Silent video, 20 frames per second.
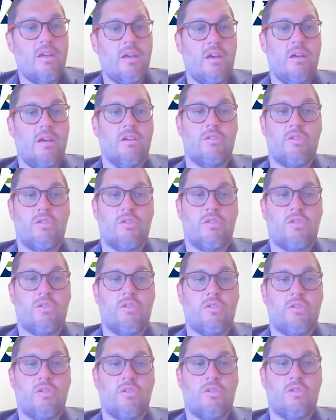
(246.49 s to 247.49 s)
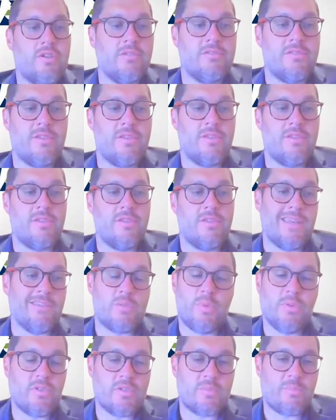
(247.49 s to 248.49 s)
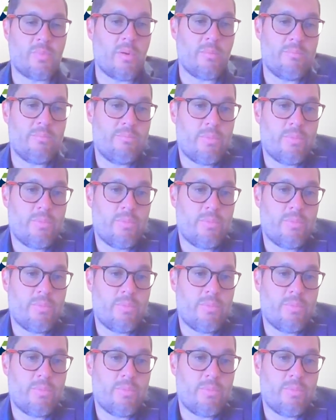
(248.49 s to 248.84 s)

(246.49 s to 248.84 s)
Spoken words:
across the country, and again, just put those